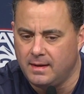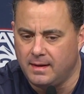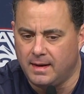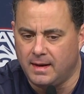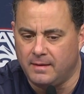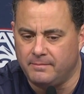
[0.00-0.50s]

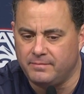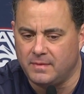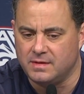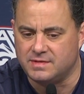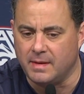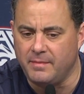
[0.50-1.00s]
Um,
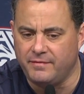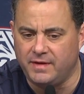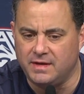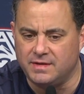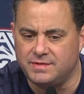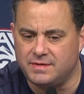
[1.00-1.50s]
some of
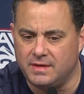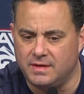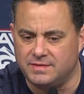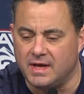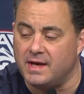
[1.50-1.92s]
it is is